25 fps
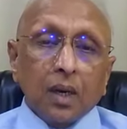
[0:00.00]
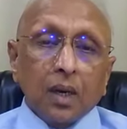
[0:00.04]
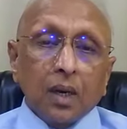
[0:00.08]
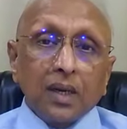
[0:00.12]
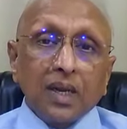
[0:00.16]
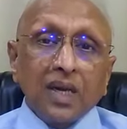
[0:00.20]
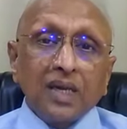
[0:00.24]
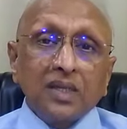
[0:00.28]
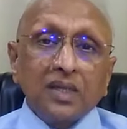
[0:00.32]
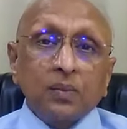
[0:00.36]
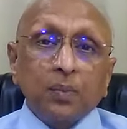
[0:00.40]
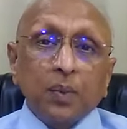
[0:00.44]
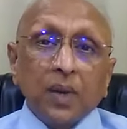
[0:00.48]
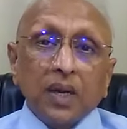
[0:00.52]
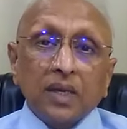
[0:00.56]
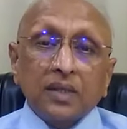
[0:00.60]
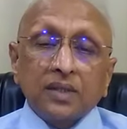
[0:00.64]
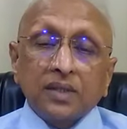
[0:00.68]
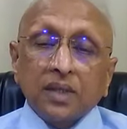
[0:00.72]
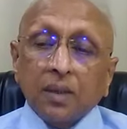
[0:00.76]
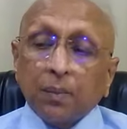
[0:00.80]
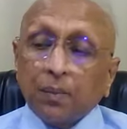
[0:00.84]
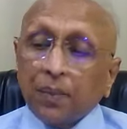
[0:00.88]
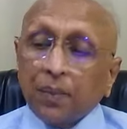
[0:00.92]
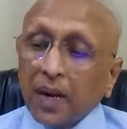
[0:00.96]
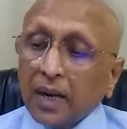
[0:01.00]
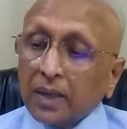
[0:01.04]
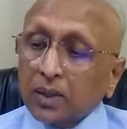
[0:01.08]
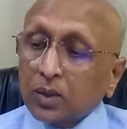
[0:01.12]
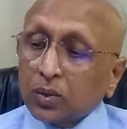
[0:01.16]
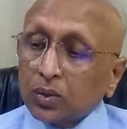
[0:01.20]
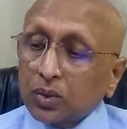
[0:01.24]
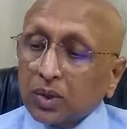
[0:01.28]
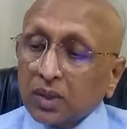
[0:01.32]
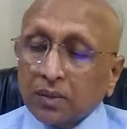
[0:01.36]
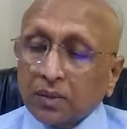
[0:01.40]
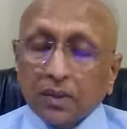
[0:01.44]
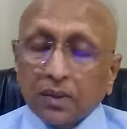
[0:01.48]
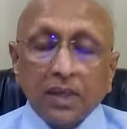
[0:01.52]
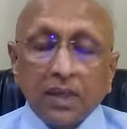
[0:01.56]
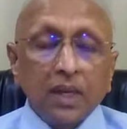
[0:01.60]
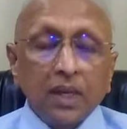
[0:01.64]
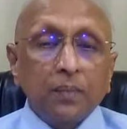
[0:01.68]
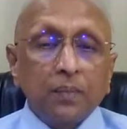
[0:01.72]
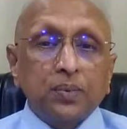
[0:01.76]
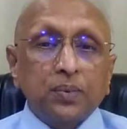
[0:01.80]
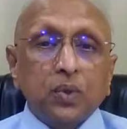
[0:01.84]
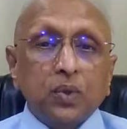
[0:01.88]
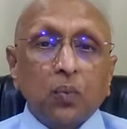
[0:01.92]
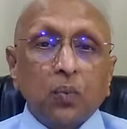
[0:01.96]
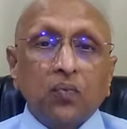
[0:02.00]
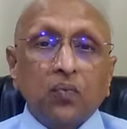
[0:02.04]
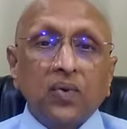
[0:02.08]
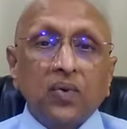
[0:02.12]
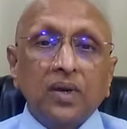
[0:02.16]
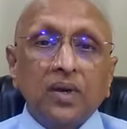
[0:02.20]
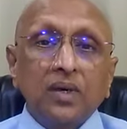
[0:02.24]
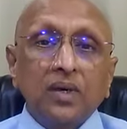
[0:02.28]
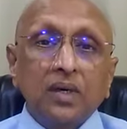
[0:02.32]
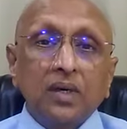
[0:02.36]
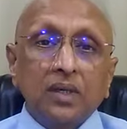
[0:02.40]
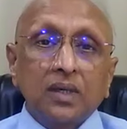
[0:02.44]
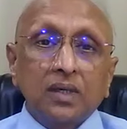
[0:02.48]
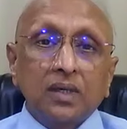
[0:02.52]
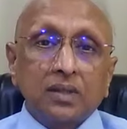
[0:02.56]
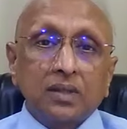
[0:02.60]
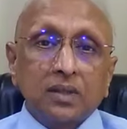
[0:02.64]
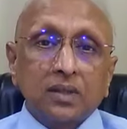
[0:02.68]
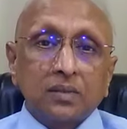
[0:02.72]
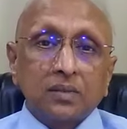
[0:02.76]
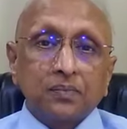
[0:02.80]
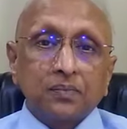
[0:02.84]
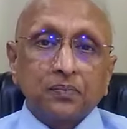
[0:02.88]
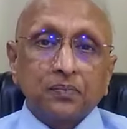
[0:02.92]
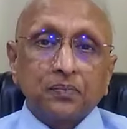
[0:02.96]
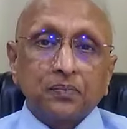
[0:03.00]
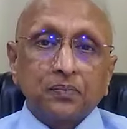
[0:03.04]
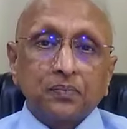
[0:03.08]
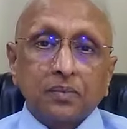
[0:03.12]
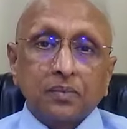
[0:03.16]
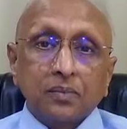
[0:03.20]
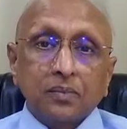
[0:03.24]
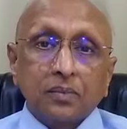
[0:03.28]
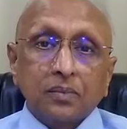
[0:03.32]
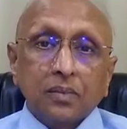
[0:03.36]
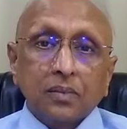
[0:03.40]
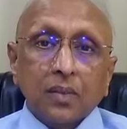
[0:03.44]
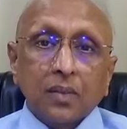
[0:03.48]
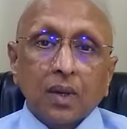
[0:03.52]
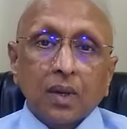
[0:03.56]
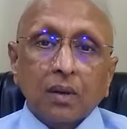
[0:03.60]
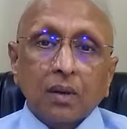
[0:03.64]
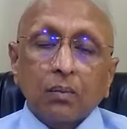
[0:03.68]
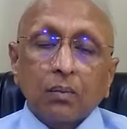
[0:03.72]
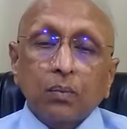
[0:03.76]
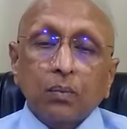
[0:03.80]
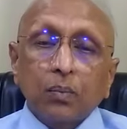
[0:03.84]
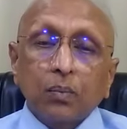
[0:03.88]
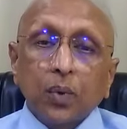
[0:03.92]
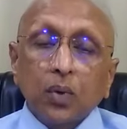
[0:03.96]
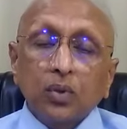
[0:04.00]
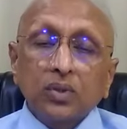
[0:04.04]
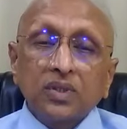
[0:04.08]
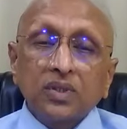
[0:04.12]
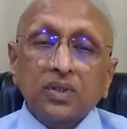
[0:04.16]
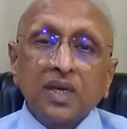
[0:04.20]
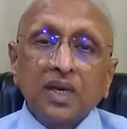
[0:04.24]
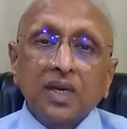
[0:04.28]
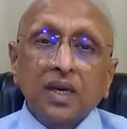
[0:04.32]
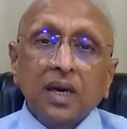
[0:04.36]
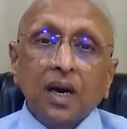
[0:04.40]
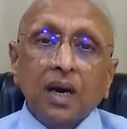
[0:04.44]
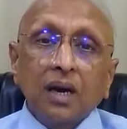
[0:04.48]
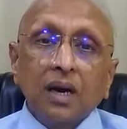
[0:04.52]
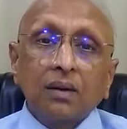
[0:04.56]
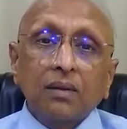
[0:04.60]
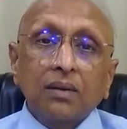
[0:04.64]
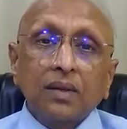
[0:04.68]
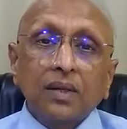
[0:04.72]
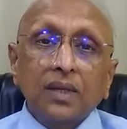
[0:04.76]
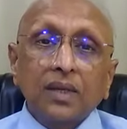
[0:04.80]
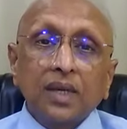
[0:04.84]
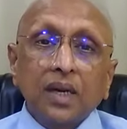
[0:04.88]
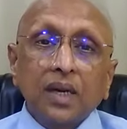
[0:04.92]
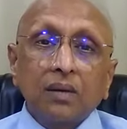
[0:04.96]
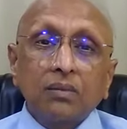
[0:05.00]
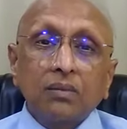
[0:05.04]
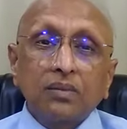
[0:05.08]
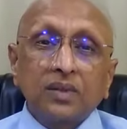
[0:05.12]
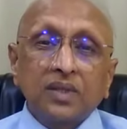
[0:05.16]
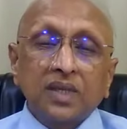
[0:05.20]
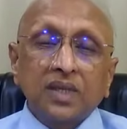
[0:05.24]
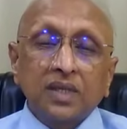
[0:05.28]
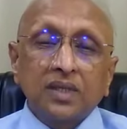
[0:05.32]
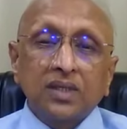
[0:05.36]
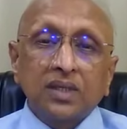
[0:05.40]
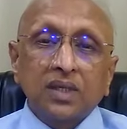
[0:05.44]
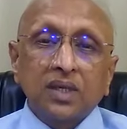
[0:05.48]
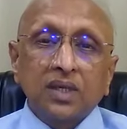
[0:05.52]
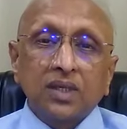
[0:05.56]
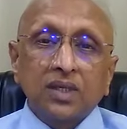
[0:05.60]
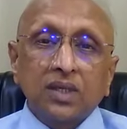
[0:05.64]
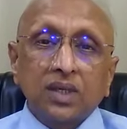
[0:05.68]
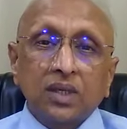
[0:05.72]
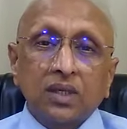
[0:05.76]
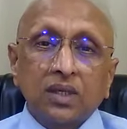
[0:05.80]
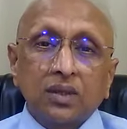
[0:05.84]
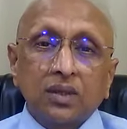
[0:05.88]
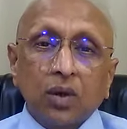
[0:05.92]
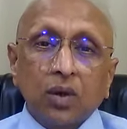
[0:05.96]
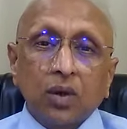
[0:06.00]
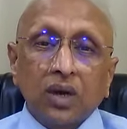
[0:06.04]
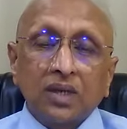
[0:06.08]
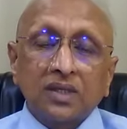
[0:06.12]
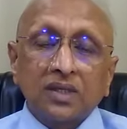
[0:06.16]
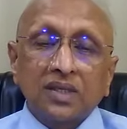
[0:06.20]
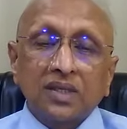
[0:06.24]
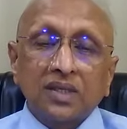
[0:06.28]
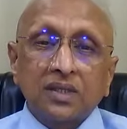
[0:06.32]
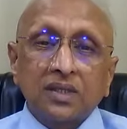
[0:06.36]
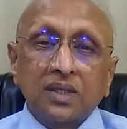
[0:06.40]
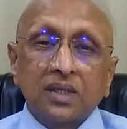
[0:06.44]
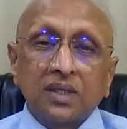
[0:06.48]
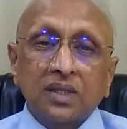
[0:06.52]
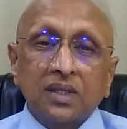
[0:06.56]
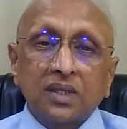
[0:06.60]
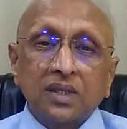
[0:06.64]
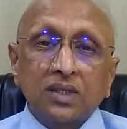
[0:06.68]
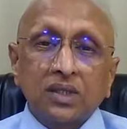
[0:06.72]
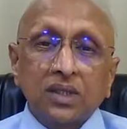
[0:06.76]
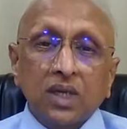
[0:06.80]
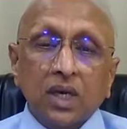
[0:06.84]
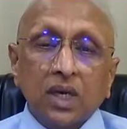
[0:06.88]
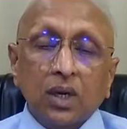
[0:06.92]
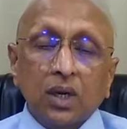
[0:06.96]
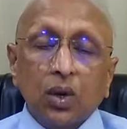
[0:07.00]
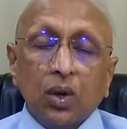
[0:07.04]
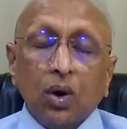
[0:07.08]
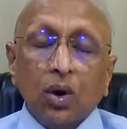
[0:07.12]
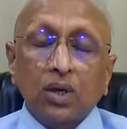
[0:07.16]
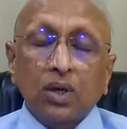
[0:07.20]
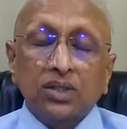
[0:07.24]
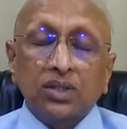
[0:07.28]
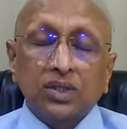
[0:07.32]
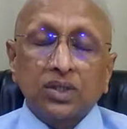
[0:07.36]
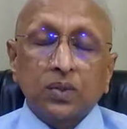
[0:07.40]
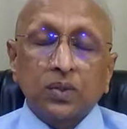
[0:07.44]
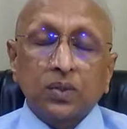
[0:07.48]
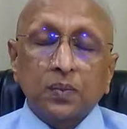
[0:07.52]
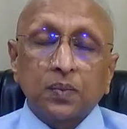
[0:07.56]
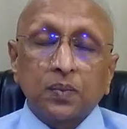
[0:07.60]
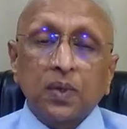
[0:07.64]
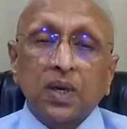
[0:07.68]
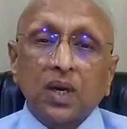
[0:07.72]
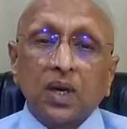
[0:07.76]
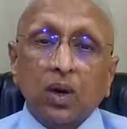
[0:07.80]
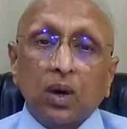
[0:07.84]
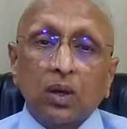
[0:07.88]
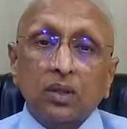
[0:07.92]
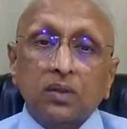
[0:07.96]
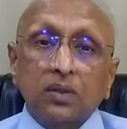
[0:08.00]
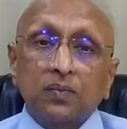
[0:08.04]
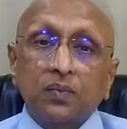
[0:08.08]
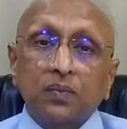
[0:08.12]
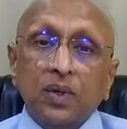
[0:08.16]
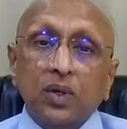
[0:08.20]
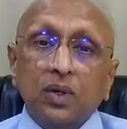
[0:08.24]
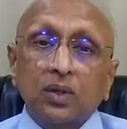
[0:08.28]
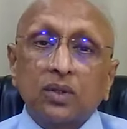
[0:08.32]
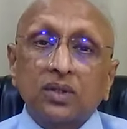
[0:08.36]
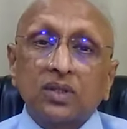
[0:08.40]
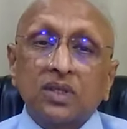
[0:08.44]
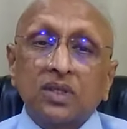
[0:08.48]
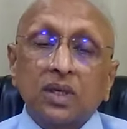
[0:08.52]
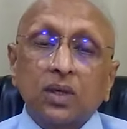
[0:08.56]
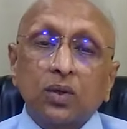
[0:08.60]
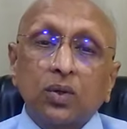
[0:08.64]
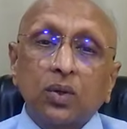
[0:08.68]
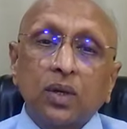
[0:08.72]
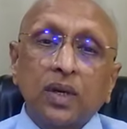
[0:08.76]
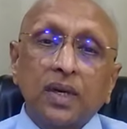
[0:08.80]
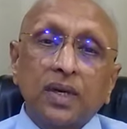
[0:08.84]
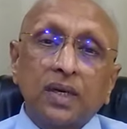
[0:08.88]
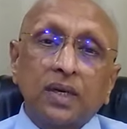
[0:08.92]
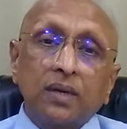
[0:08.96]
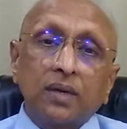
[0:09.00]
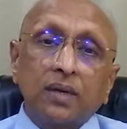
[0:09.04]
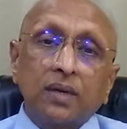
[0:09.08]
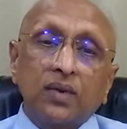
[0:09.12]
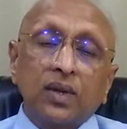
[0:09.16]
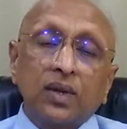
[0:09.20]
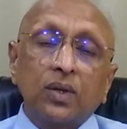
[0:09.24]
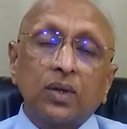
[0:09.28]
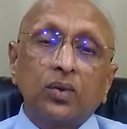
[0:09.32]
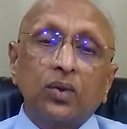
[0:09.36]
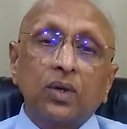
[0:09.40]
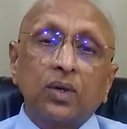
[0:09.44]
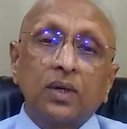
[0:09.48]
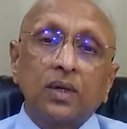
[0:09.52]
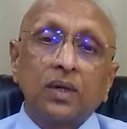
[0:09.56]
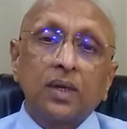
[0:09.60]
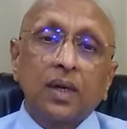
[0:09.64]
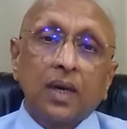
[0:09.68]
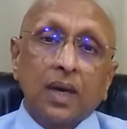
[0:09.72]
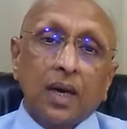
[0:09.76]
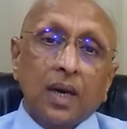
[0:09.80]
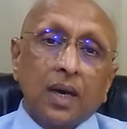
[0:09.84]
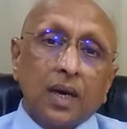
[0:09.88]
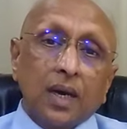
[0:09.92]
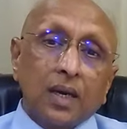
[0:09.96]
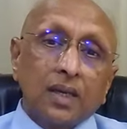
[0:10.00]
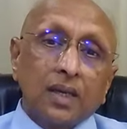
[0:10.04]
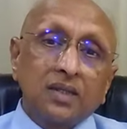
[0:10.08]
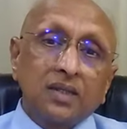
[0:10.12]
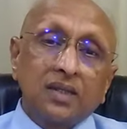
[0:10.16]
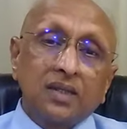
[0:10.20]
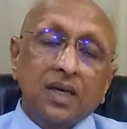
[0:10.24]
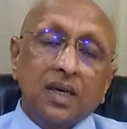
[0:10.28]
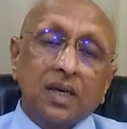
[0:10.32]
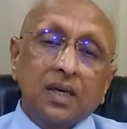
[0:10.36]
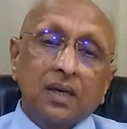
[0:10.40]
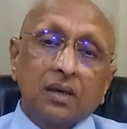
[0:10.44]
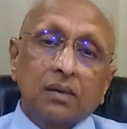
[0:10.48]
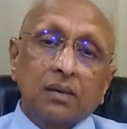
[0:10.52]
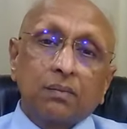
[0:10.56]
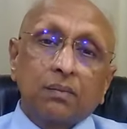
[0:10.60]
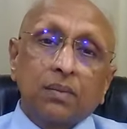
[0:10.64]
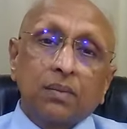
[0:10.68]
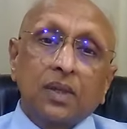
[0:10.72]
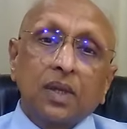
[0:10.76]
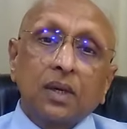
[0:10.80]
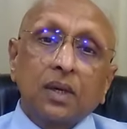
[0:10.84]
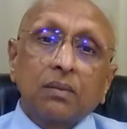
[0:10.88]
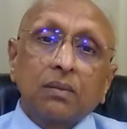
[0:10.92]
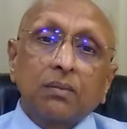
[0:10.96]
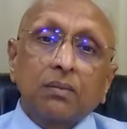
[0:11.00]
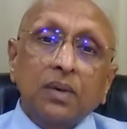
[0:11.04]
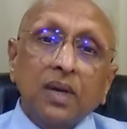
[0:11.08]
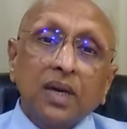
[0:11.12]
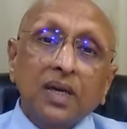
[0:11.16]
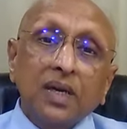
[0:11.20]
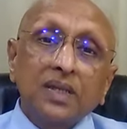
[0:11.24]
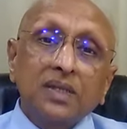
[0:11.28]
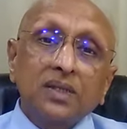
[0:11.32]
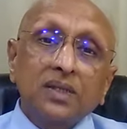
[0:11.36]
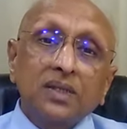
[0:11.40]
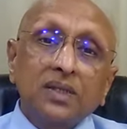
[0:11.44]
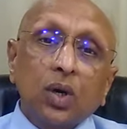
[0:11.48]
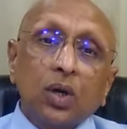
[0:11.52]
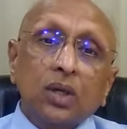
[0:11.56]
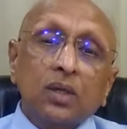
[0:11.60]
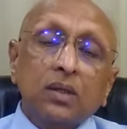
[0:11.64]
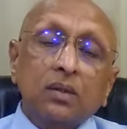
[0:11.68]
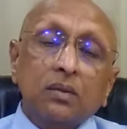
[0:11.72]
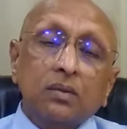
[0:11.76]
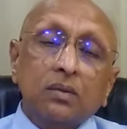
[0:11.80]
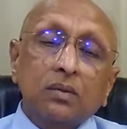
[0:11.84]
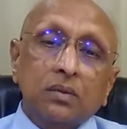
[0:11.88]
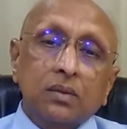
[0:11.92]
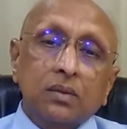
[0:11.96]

Less blood supply to the tips of fingers, producing a numb sensation, or sensations are lost because circulatory failure is there, the blood is not